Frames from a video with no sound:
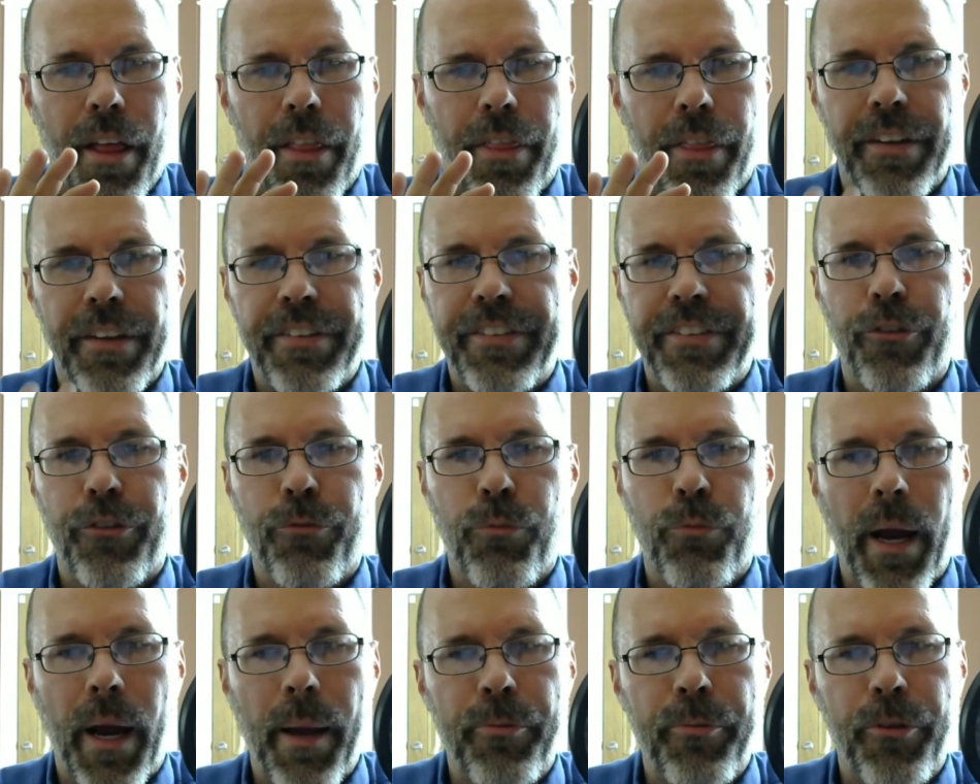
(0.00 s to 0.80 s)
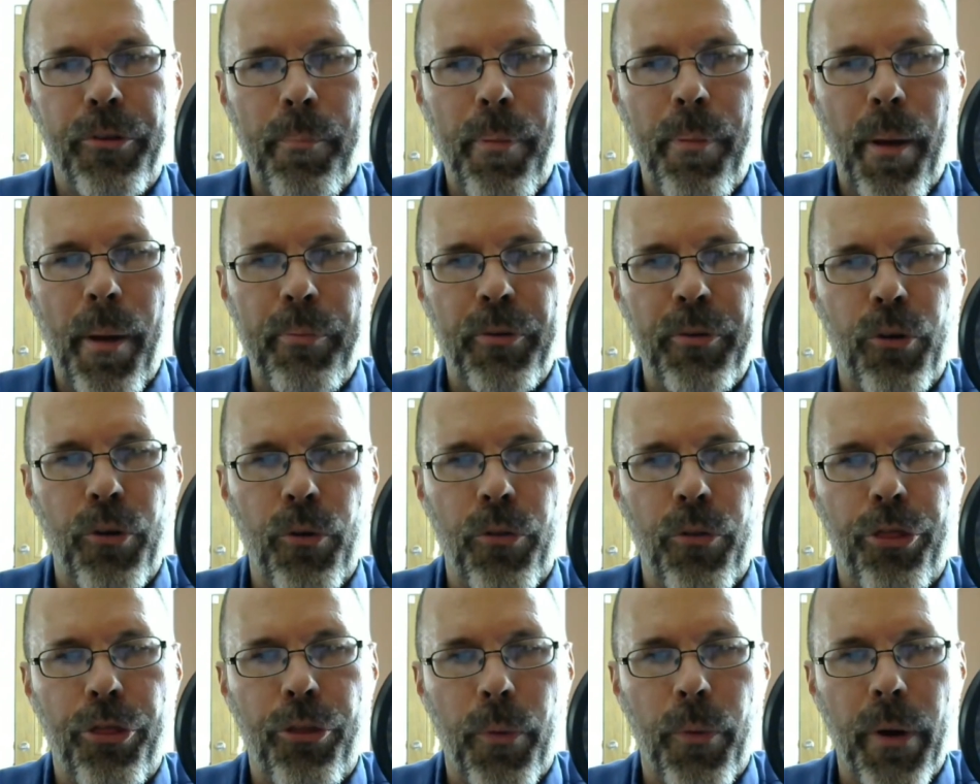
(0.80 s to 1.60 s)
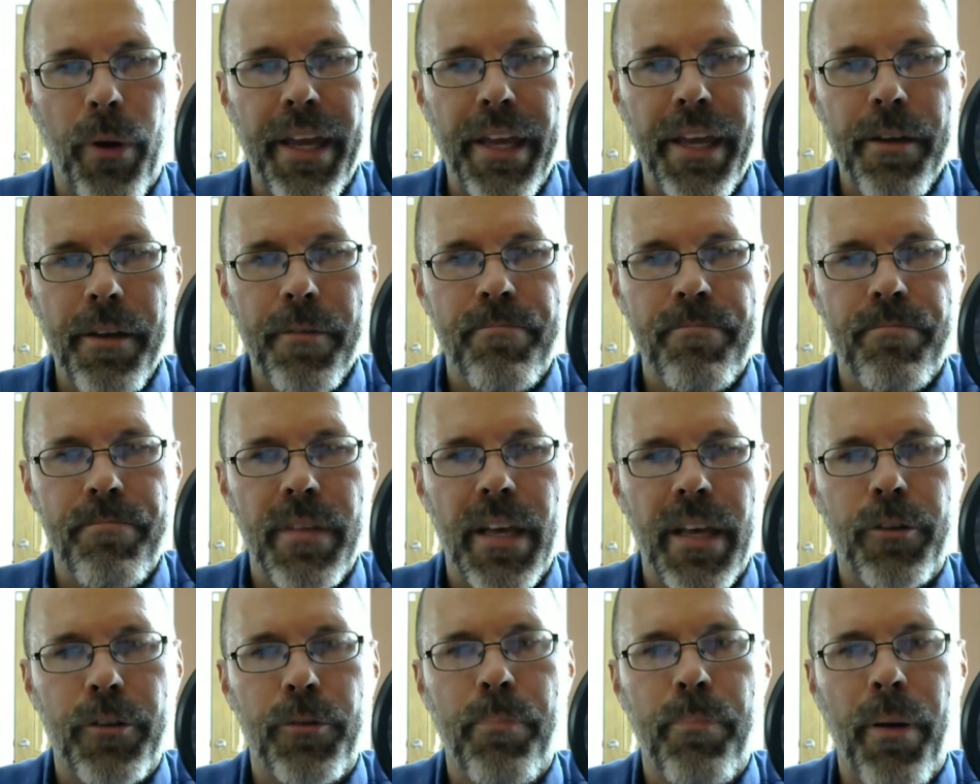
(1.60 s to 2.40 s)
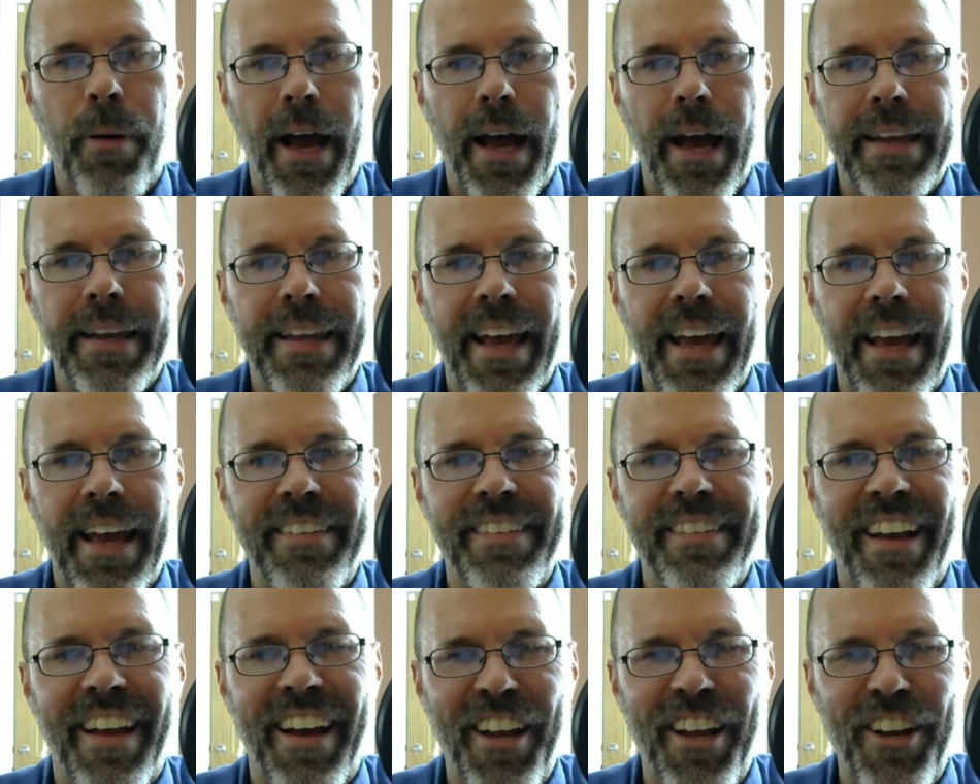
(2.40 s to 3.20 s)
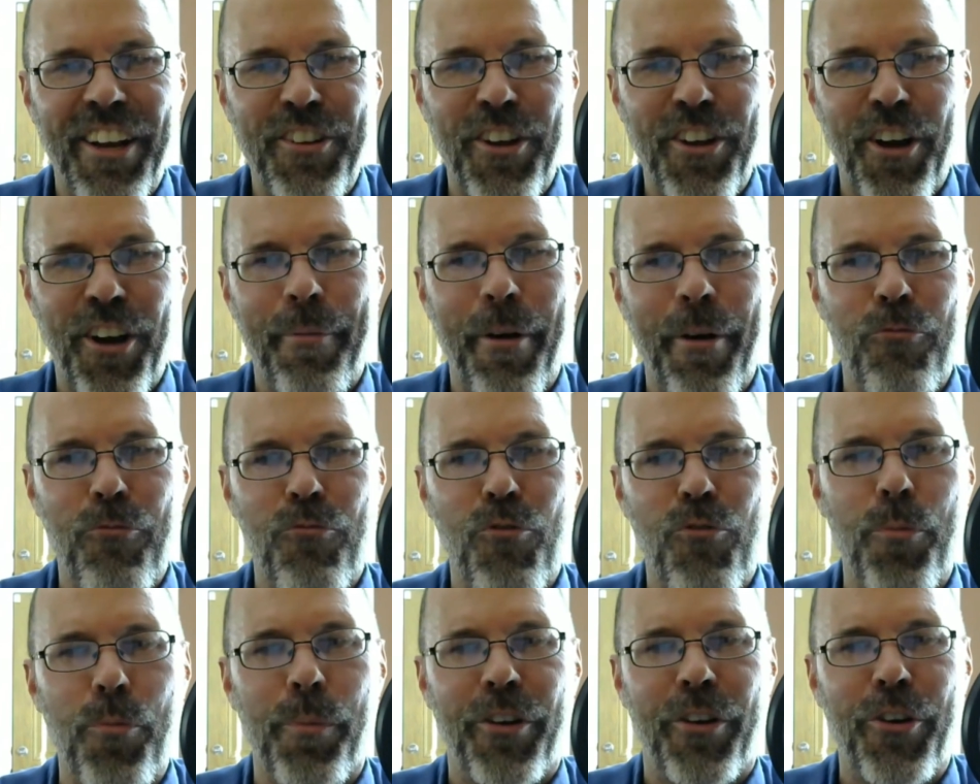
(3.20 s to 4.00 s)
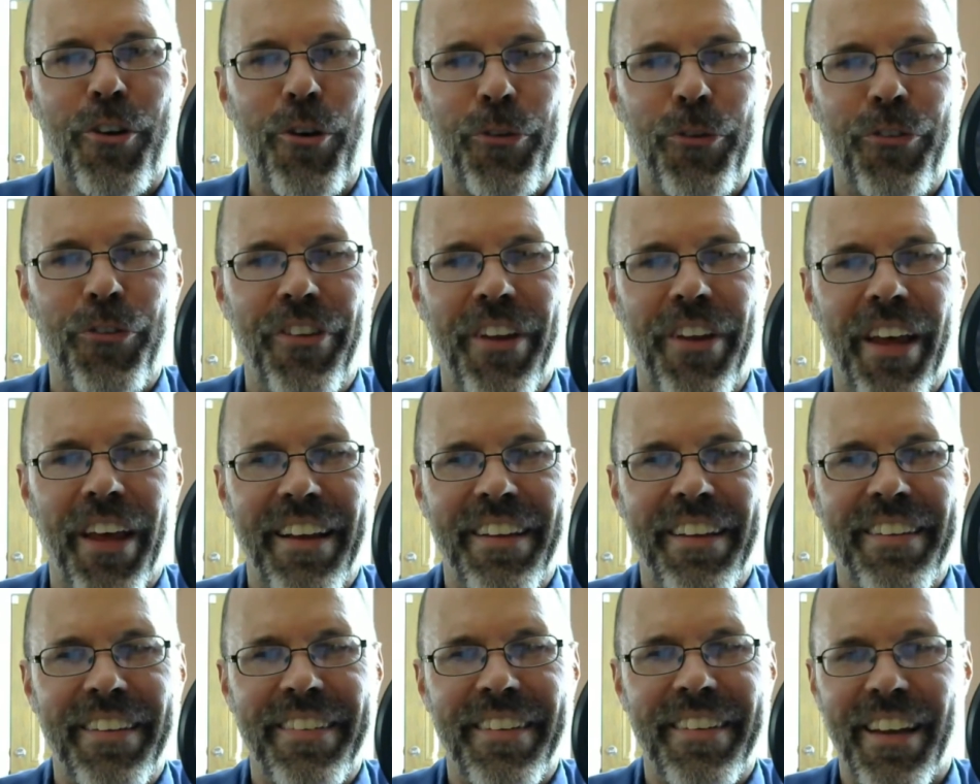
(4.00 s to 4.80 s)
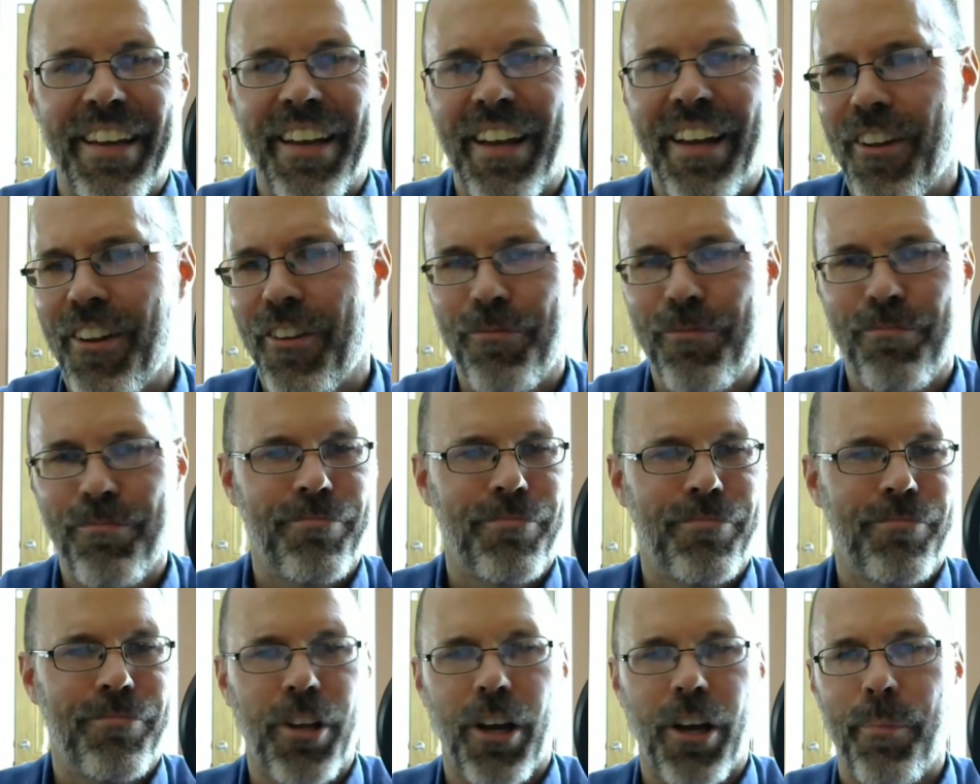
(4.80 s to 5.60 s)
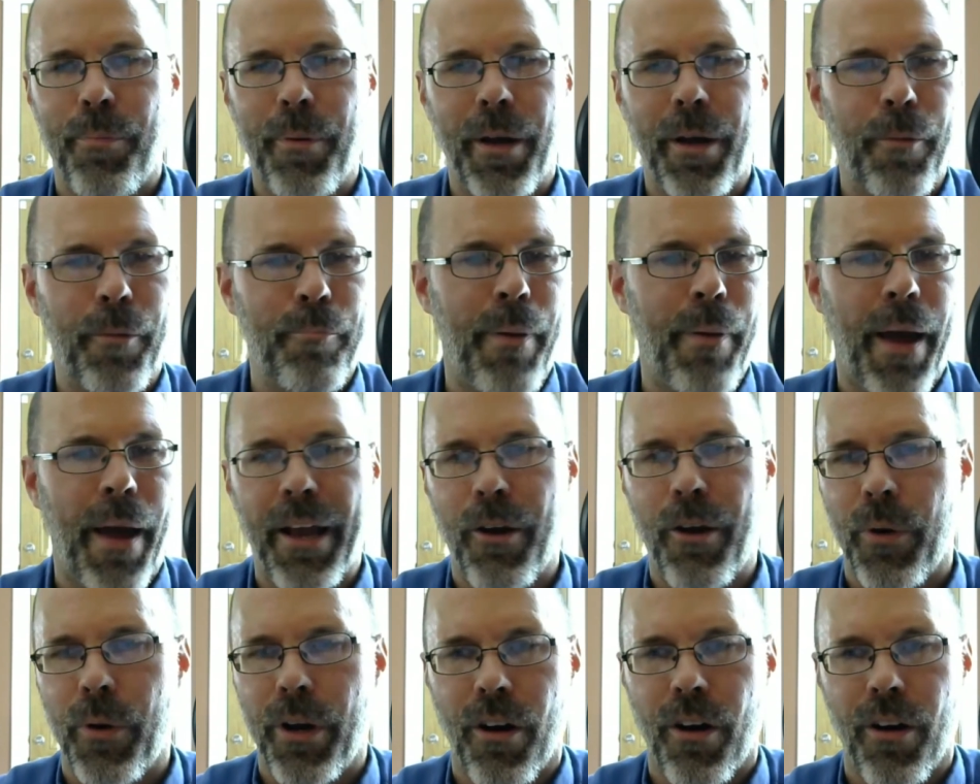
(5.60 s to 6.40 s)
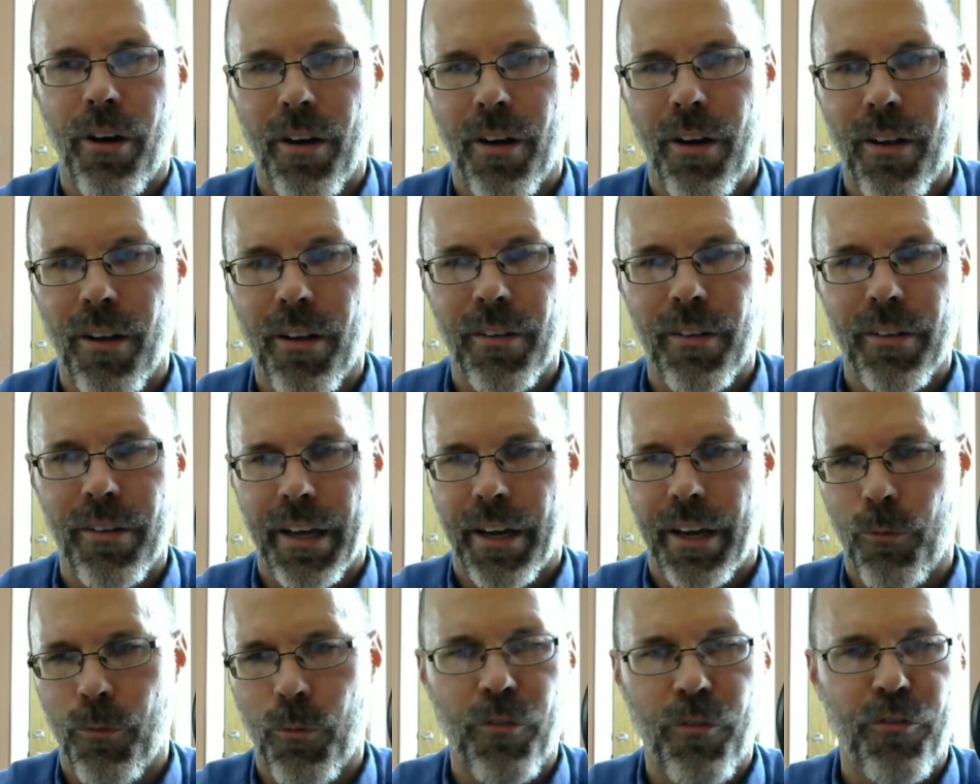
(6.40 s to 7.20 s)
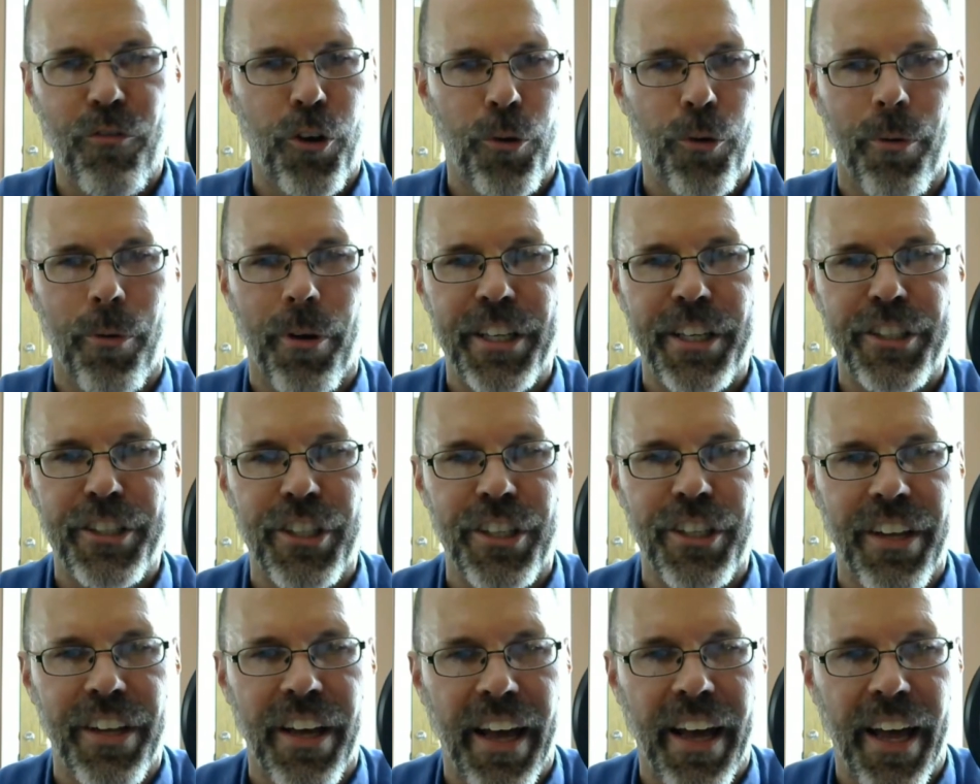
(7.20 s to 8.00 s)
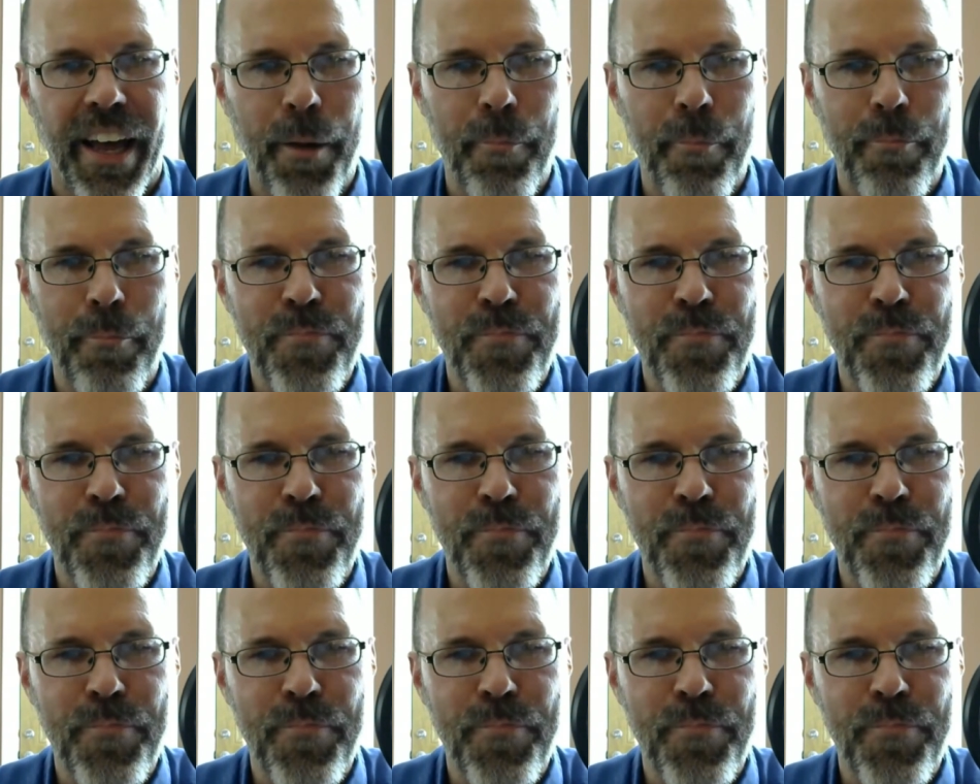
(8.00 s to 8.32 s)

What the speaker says: This wraps up episode 3. Next podcast, I'm going to talk about room acoustics, and I'll talk about a banquet hall, kind of reverberation time.